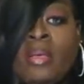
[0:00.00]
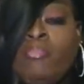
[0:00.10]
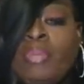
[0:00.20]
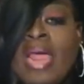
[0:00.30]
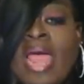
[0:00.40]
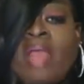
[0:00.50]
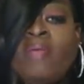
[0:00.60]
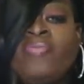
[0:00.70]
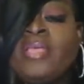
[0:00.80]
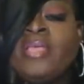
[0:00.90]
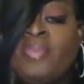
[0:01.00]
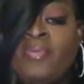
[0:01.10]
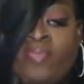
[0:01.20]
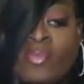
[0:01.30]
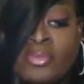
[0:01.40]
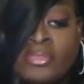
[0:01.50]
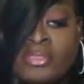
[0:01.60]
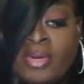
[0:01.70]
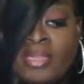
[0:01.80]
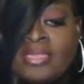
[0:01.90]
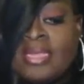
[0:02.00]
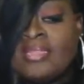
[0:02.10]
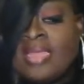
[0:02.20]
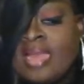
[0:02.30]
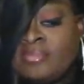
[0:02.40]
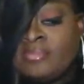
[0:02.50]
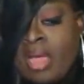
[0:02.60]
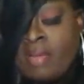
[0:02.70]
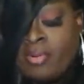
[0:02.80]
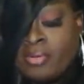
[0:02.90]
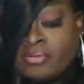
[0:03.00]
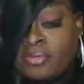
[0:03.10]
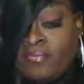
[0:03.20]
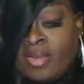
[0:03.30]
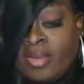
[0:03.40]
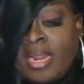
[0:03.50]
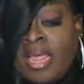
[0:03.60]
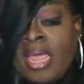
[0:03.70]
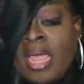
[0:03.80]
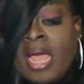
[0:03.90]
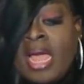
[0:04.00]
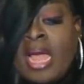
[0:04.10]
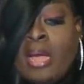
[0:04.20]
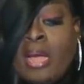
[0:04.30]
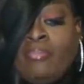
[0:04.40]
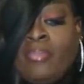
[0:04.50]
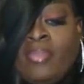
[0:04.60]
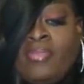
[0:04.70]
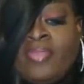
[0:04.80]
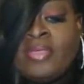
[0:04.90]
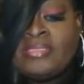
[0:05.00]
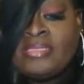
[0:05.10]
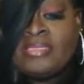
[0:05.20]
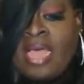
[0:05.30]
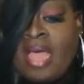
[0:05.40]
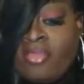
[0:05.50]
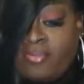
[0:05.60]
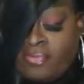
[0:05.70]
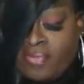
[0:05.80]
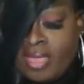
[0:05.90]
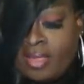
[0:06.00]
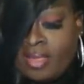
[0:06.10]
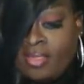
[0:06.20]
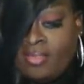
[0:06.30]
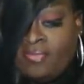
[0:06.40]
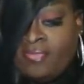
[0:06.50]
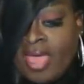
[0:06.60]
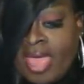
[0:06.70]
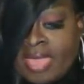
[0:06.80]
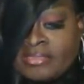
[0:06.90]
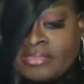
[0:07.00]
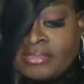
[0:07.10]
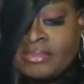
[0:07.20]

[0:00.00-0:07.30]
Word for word: But I don't think he should be forced to do anything. That is my personal feeling. Um, this is the other thing that